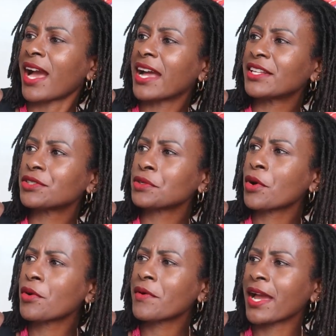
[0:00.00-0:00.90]
and it's
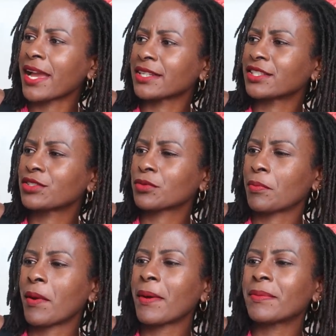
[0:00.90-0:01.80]
alright
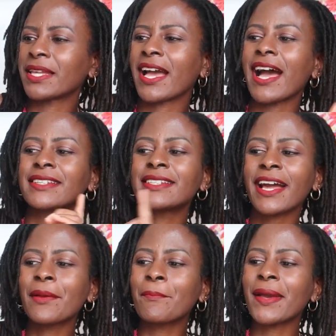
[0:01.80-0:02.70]
probably had
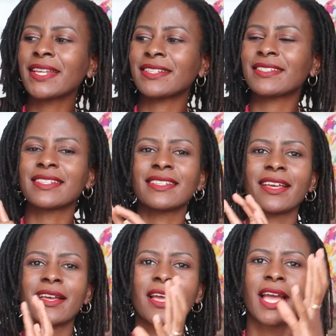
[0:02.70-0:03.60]
I made it in a,